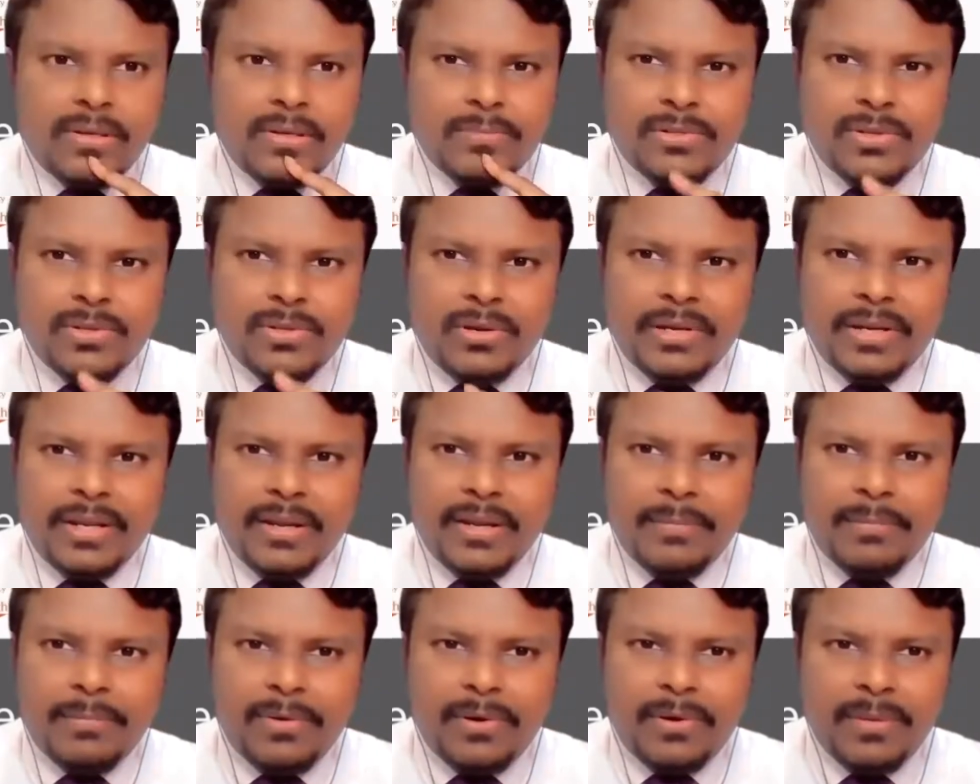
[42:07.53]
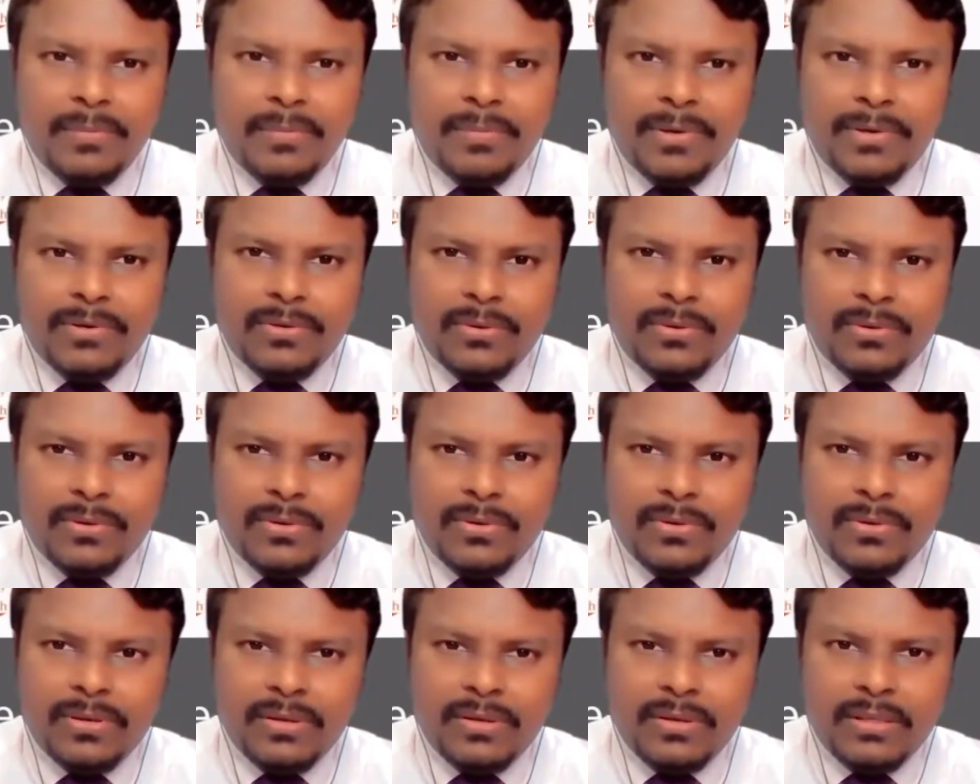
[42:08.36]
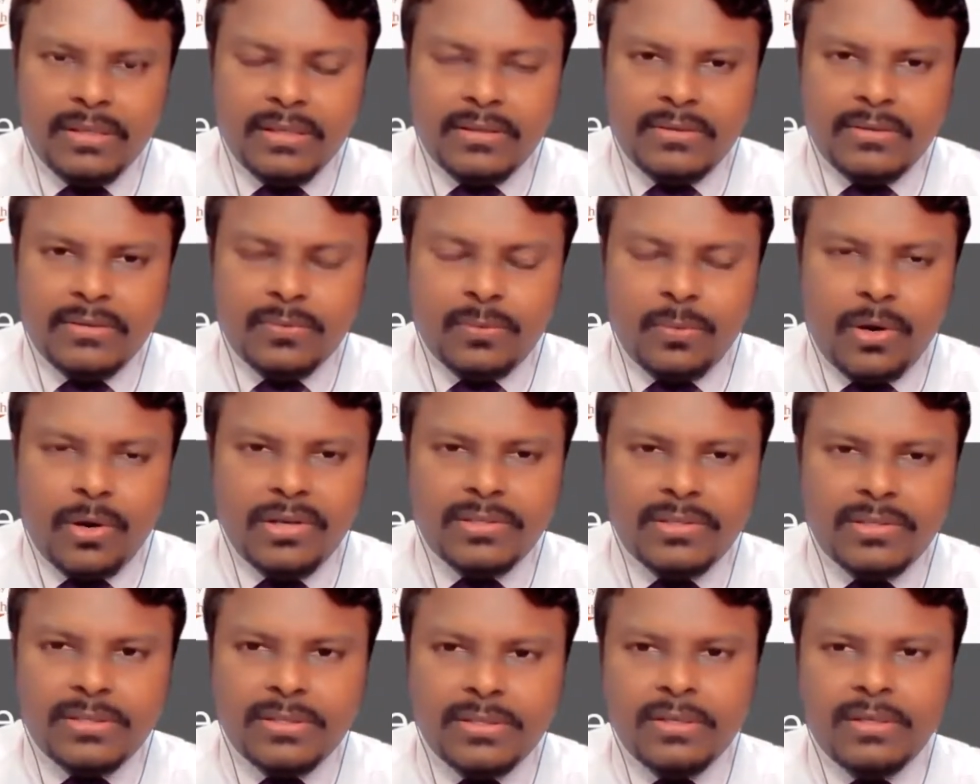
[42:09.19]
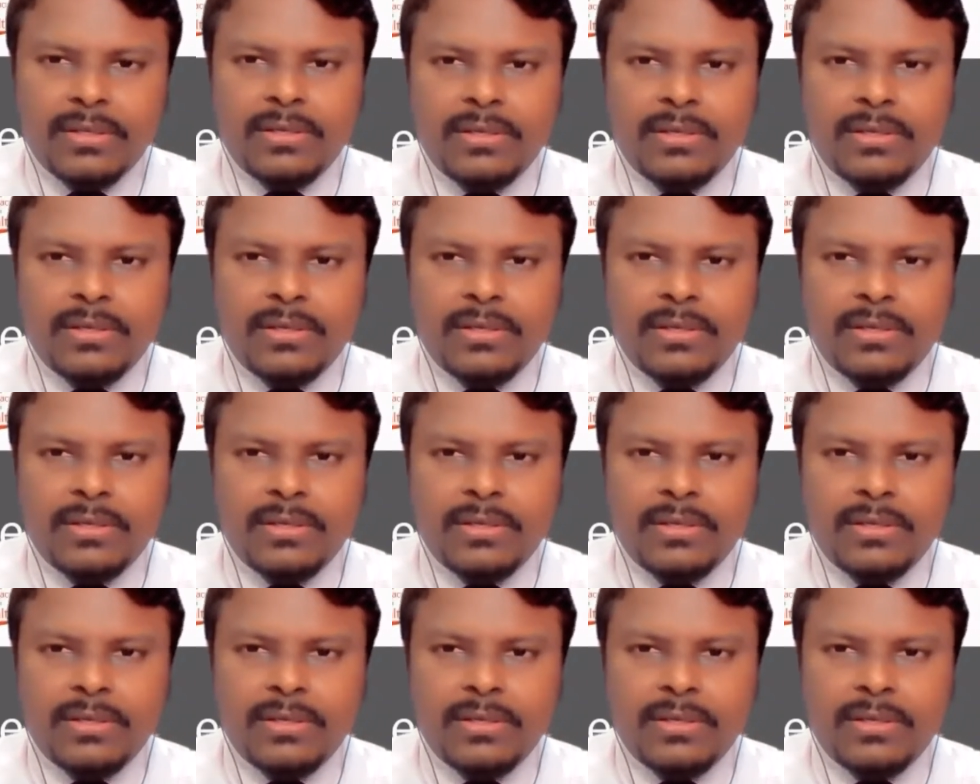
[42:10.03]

sorry, I'm not able to. The voice,